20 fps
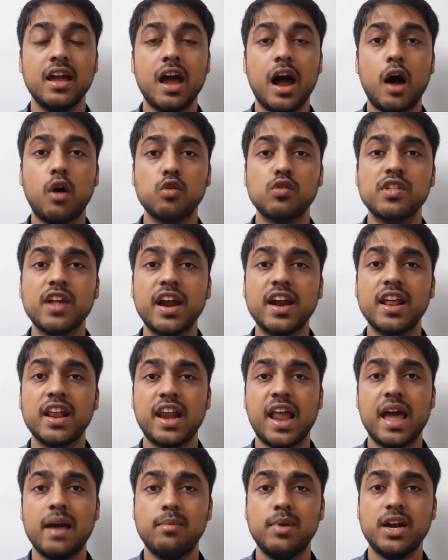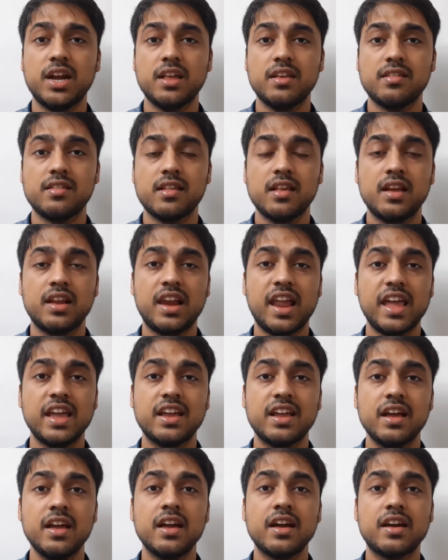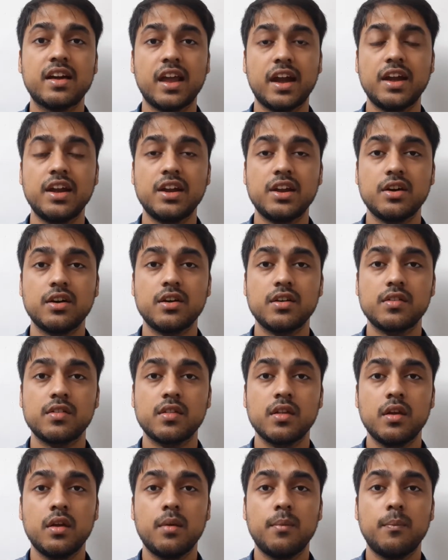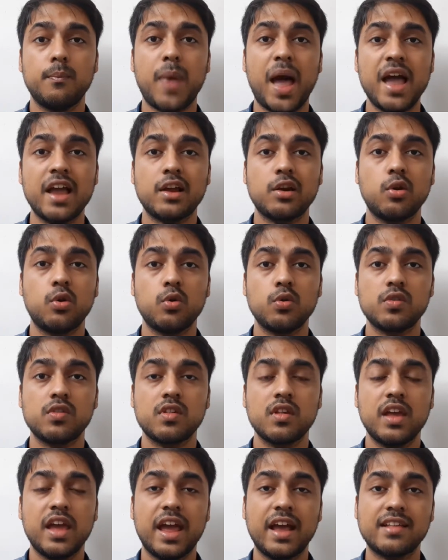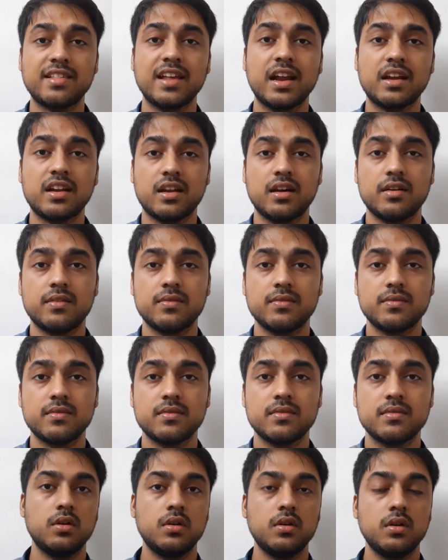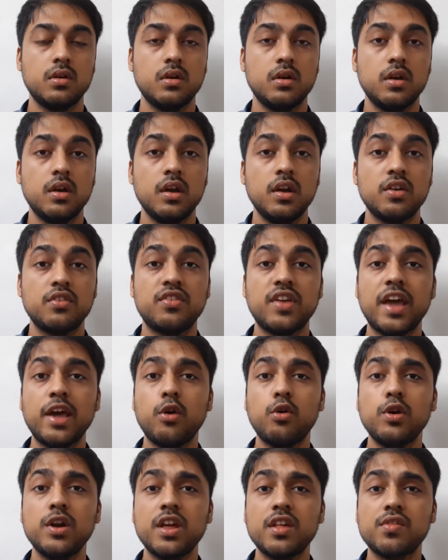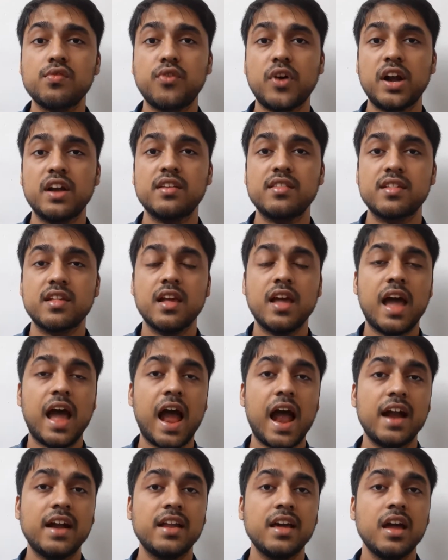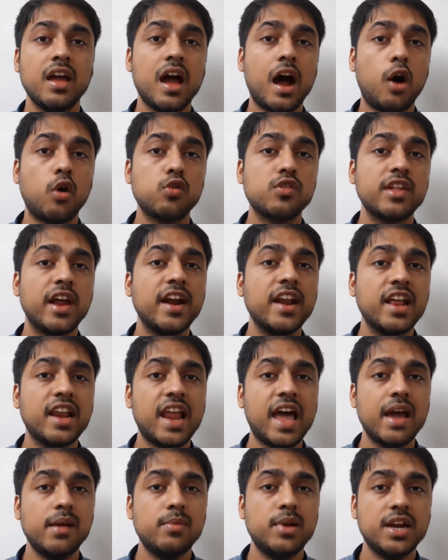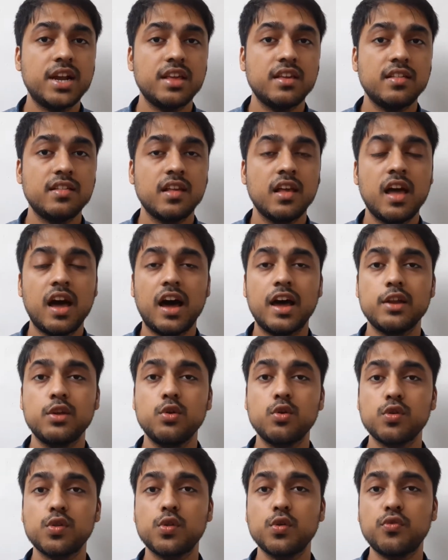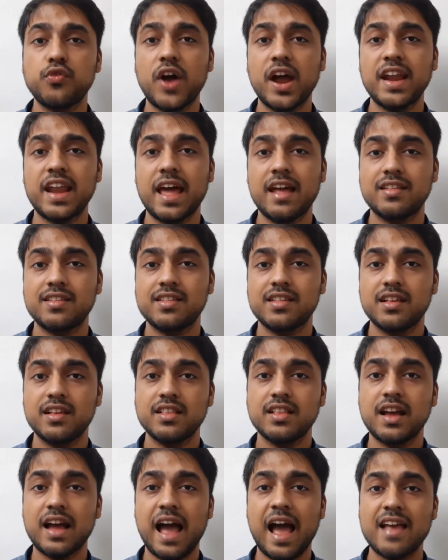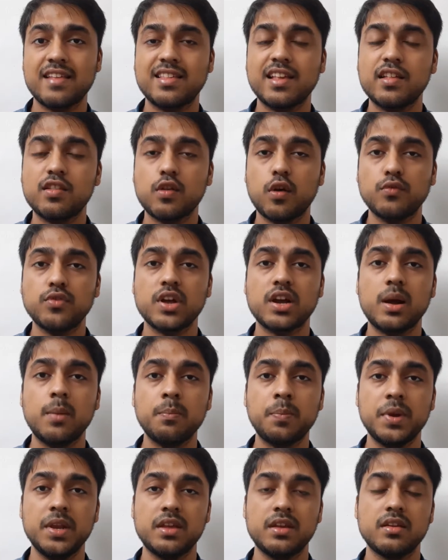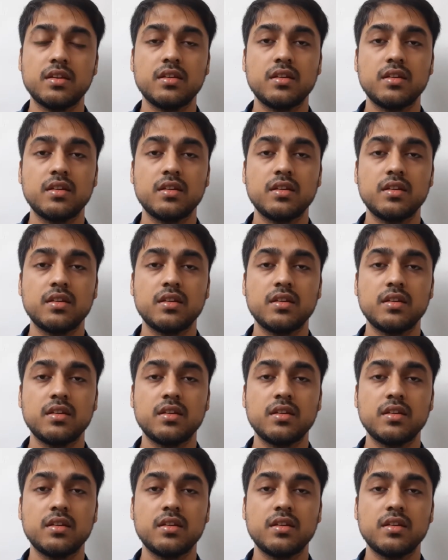outsider liabilities like creditors, bank loans, etc. Shareholders' funds and outsider liabilities are used to finance the assets of the company.